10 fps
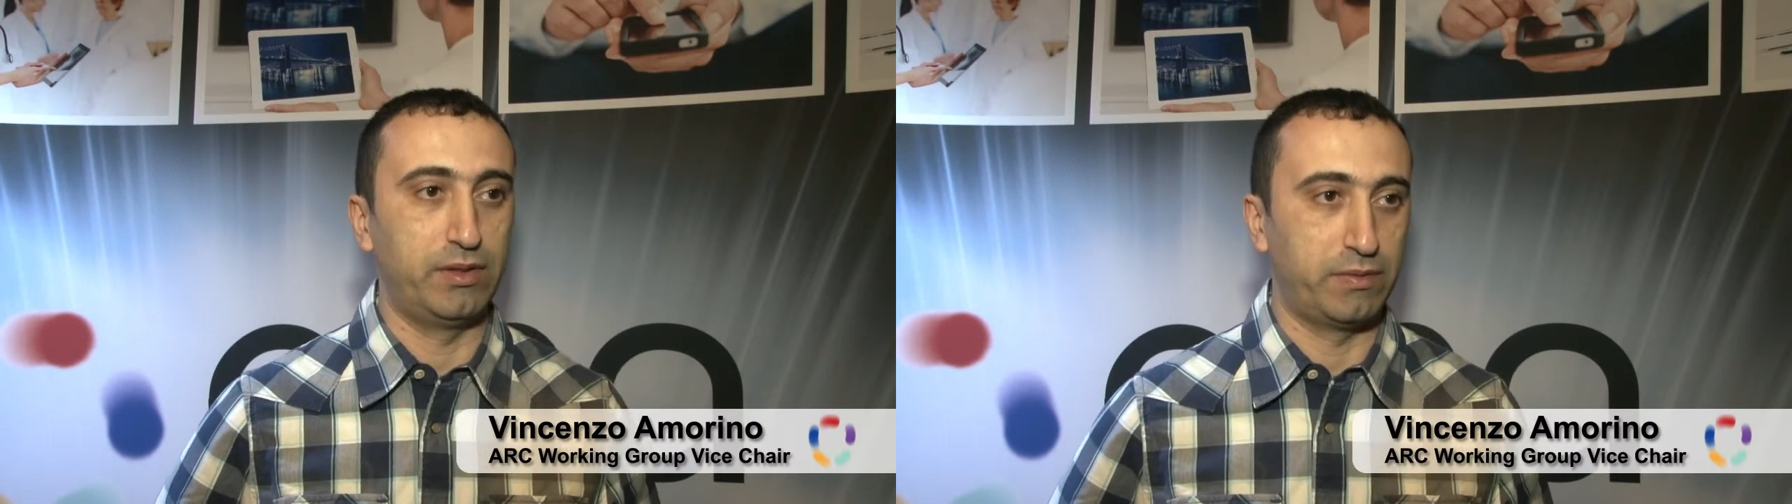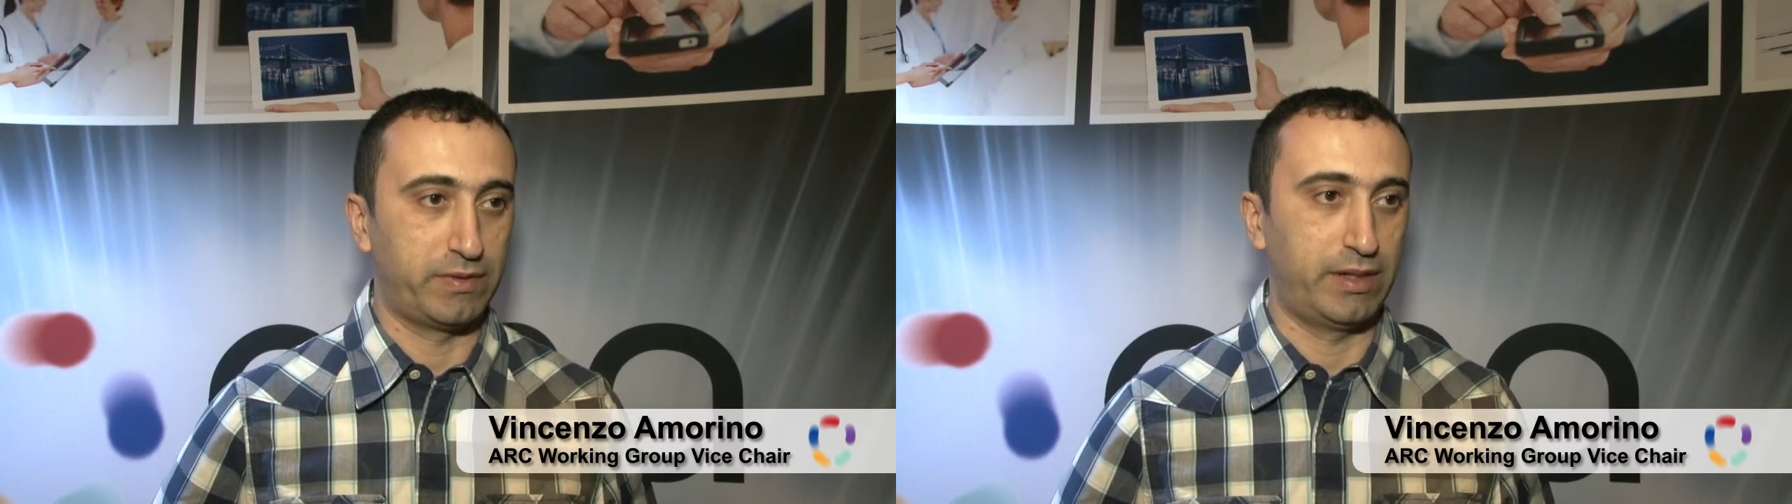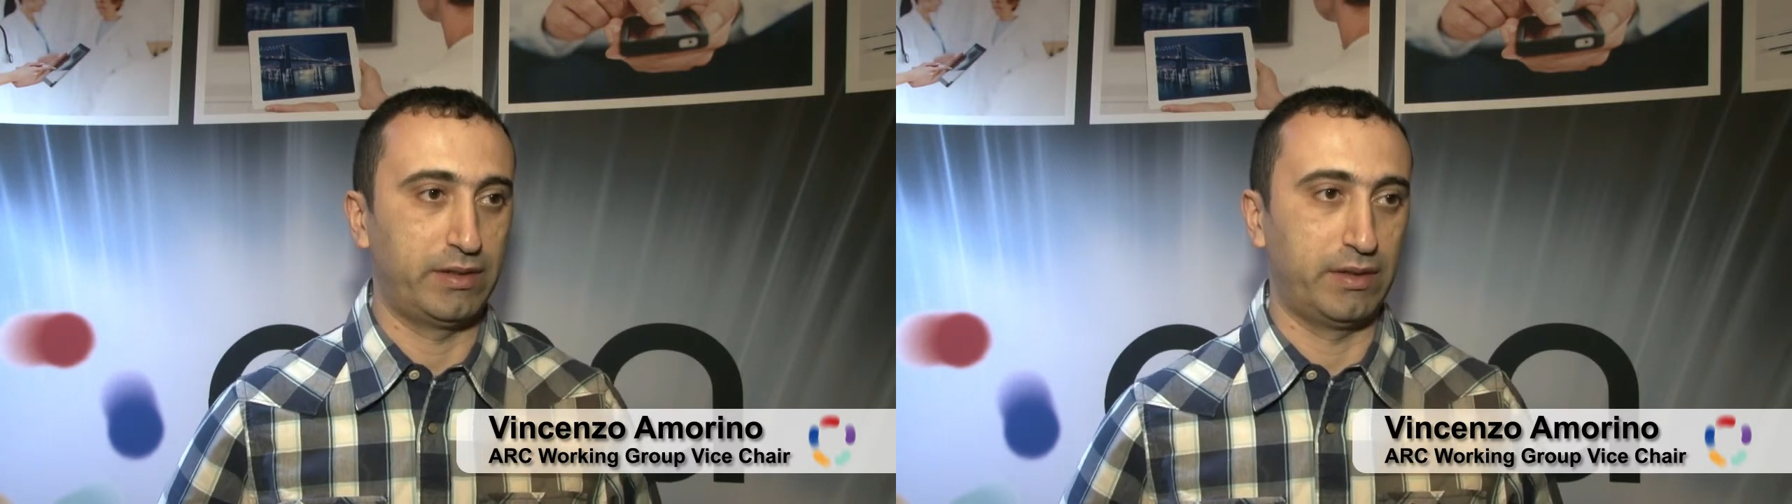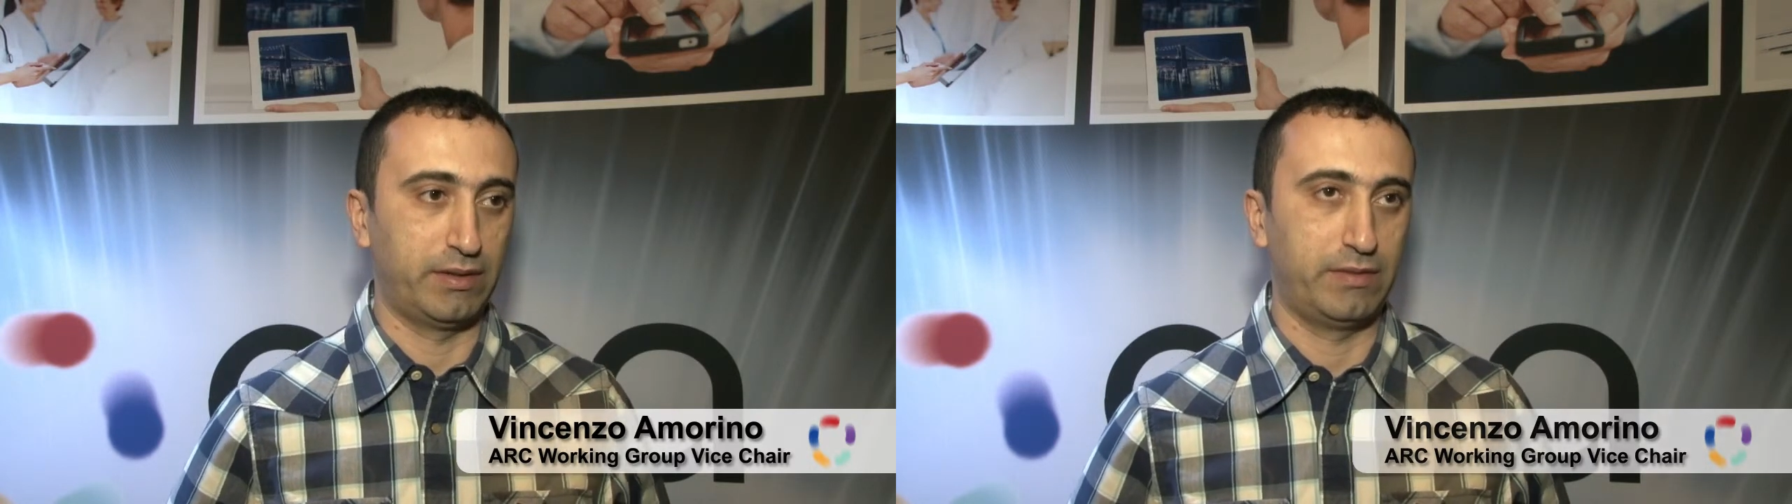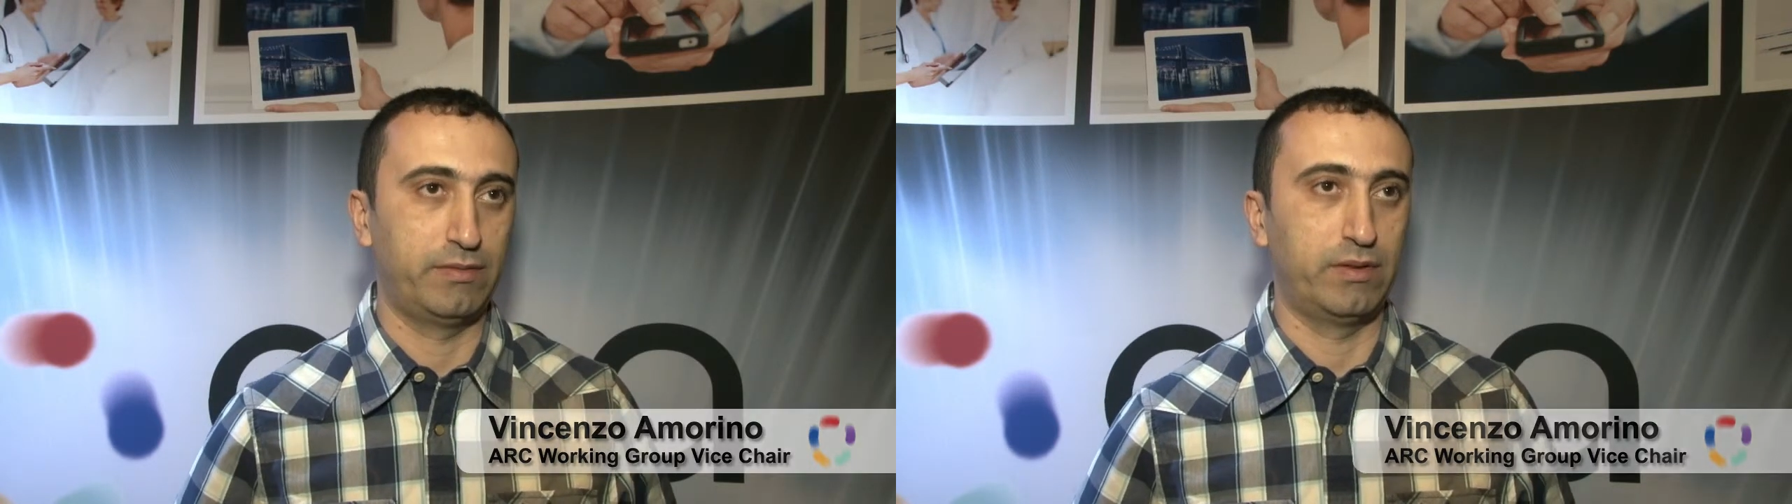new
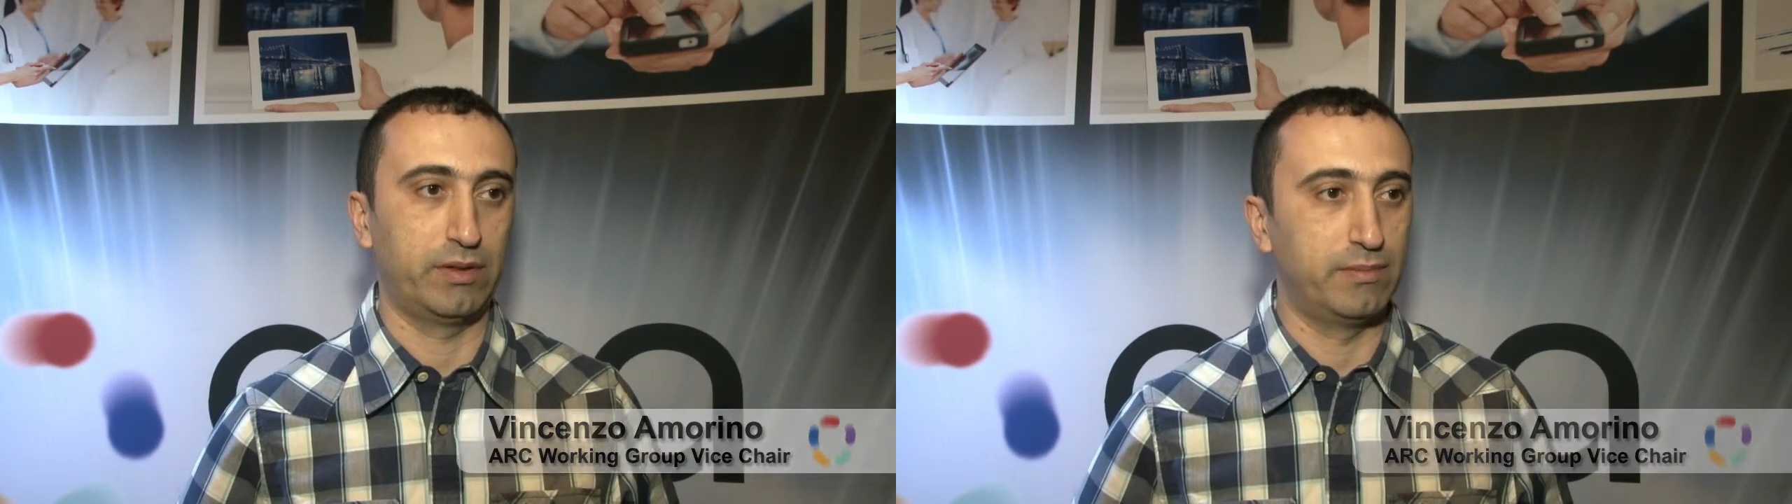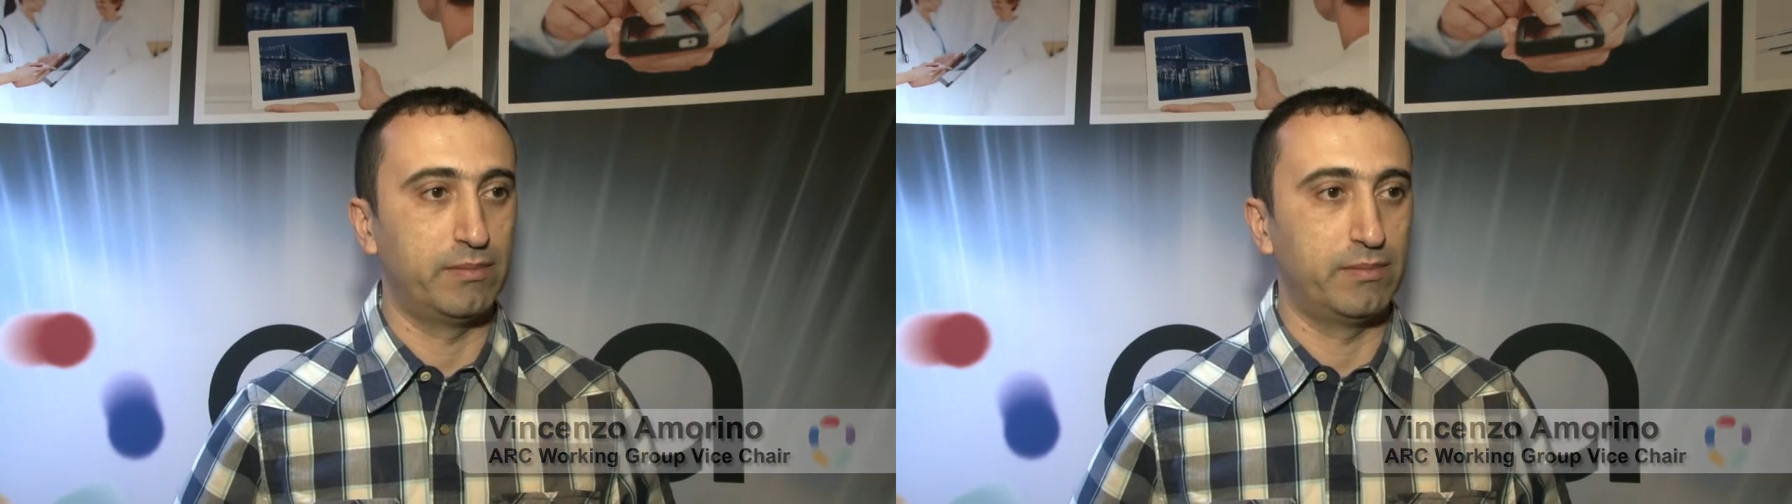standards for